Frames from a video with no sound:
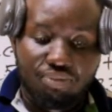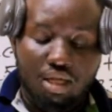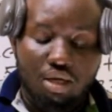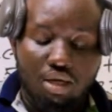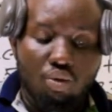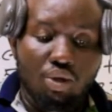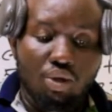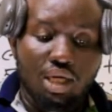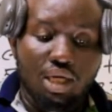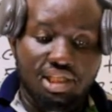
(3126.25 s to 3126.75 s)

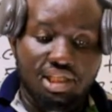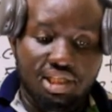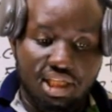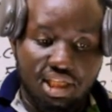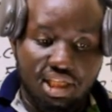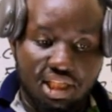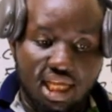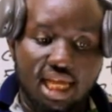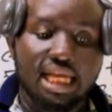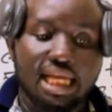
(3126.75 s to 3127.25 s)
What I see
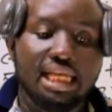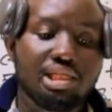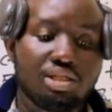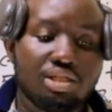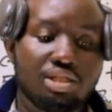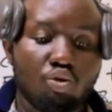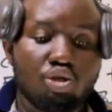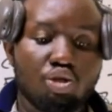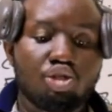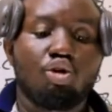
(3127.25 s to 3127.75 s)
there is
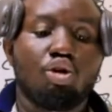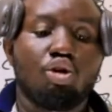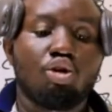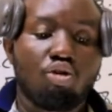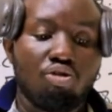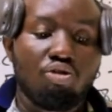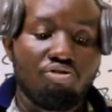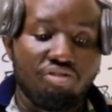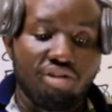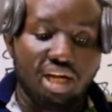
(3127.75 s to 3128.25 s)
what we call
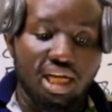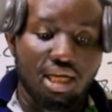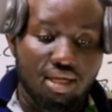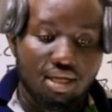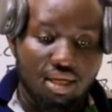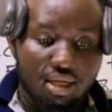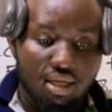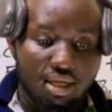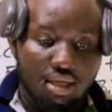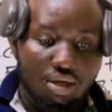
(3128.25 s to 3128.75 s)

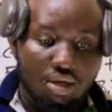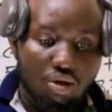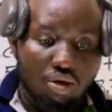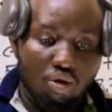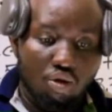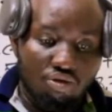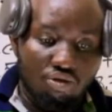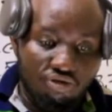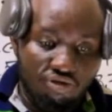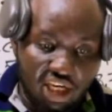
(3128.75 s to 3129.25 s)

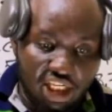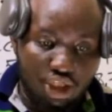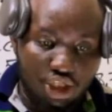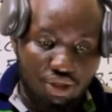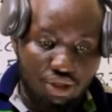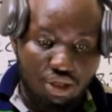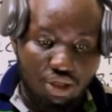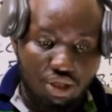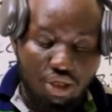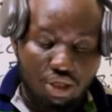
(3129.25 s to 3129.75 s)
conversion.